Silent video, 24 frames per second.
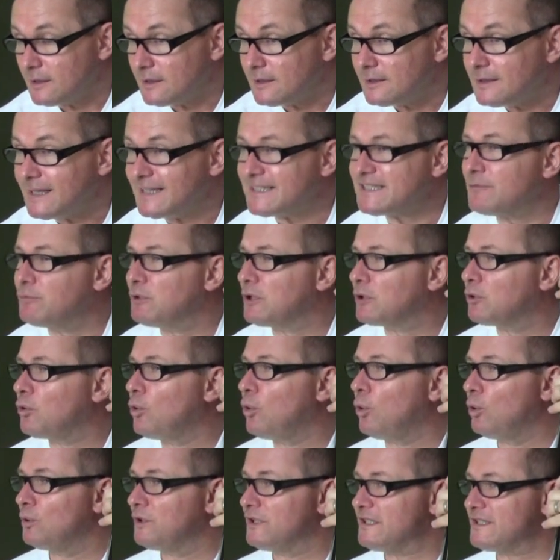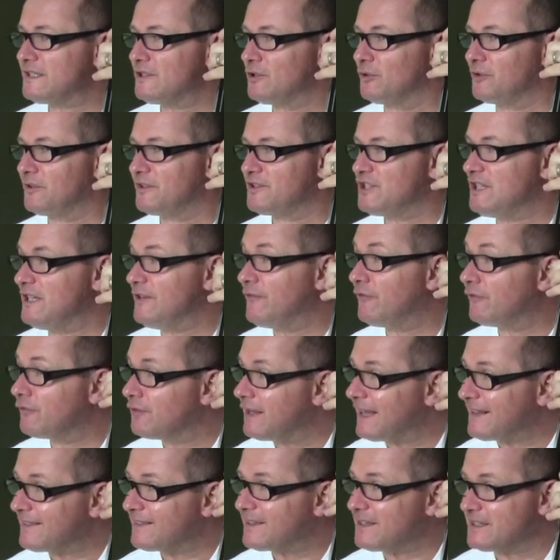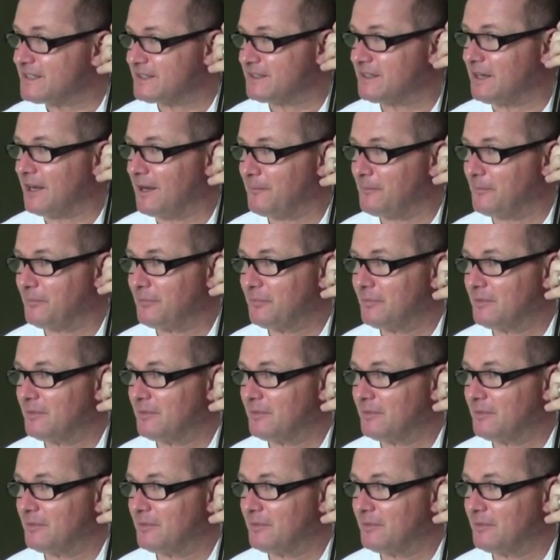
Let's see, we'll call this note G flat this time.